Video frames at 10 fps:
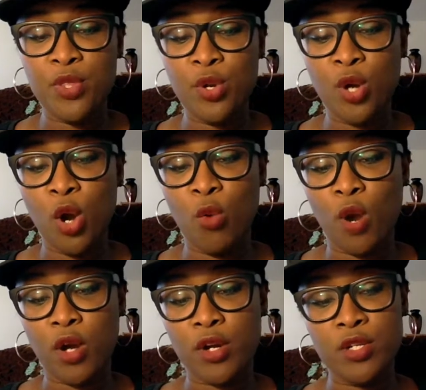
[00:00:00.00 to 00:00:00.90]
with her
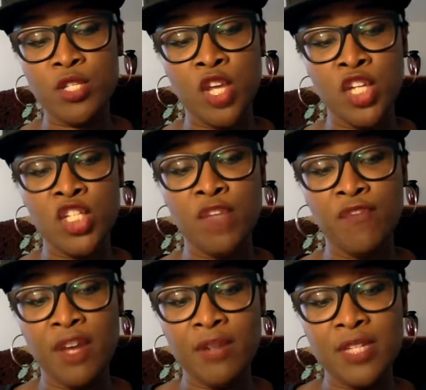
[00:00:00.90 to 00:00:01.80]
coworkers, she
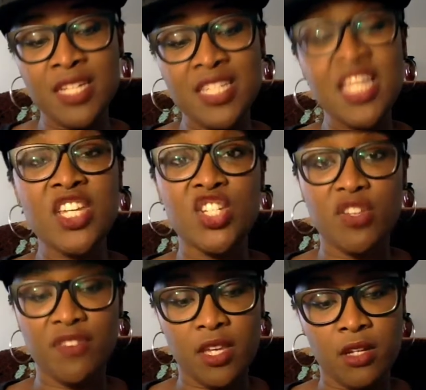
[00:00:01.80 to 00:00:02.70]
felt a tinge
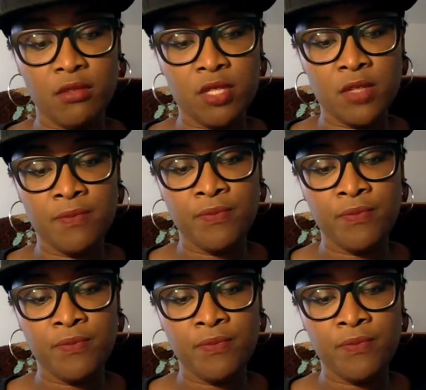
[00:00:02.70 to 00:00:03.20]
of guilt.